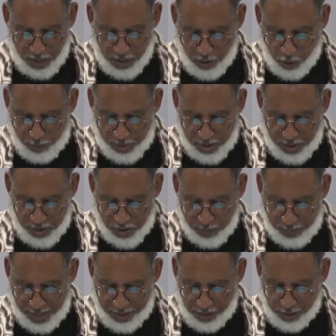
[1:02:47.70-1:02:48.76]
Don't
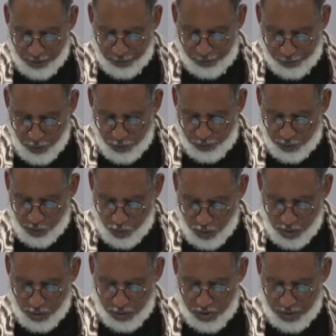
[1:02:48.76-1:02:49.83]
participate in the fruitful
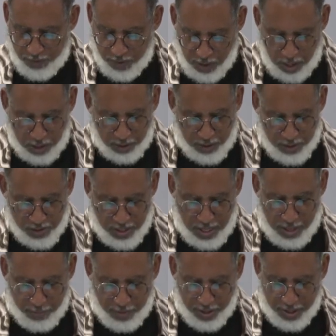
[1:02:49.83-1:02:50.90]
works of darkness,
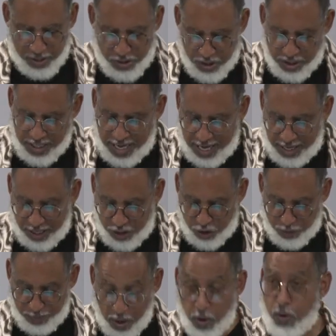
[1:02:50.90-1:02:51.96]
but instead
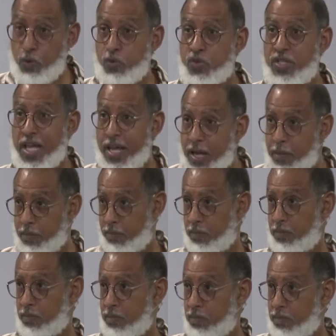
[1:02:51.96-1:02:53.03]
expose them.
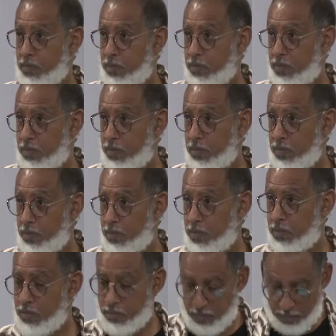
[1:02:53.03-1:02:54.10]

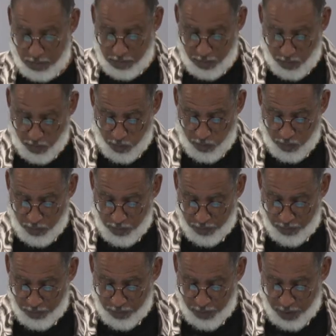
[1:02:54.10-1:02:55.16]
Mm -mm.
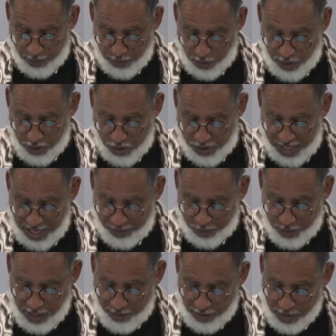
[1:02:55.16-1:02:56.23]
For it is
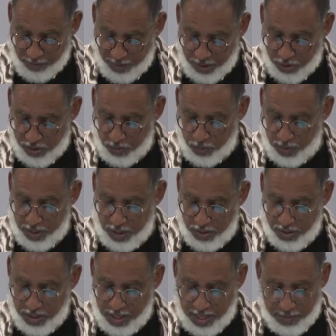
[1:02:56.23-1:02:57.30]
shameful even to mention what
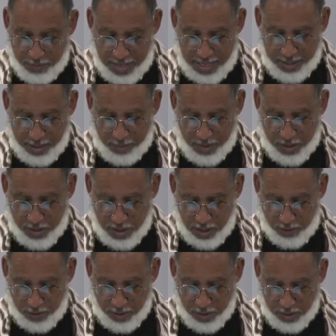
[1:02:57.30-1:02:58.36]
is done by them in
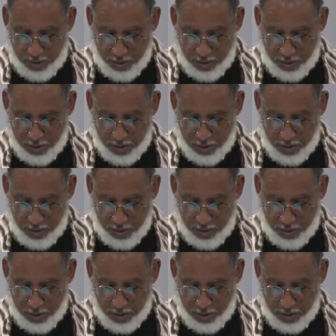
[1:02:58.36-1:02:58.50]
secret.